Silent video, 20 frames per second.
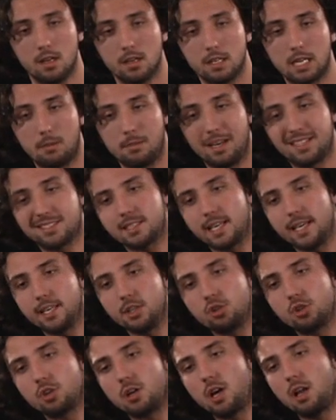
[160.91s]
Now, I'm not
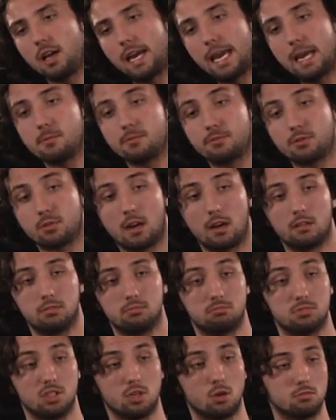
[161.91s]
saying you should all aim for,
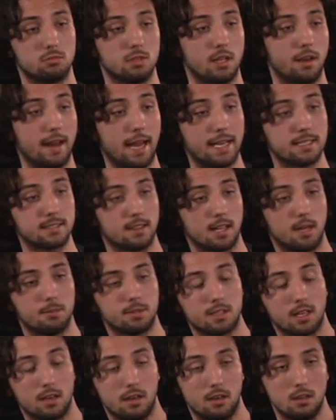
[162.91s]
you know, the
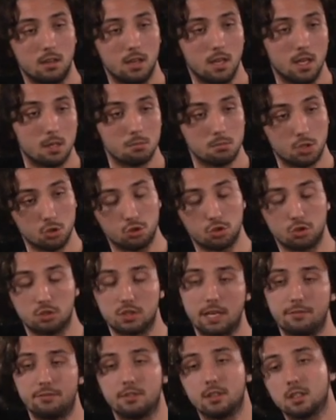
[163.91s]
nightclub 10, but you
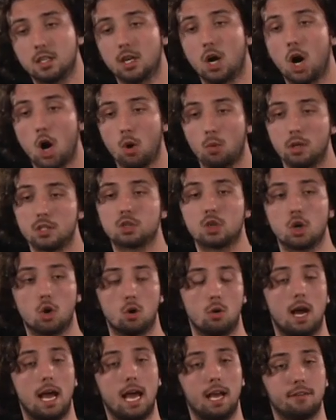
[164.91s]
should definitely always
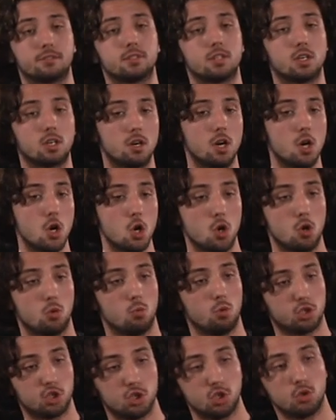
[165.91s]
go after
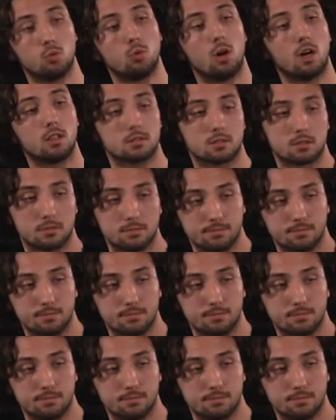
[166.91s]
what you want.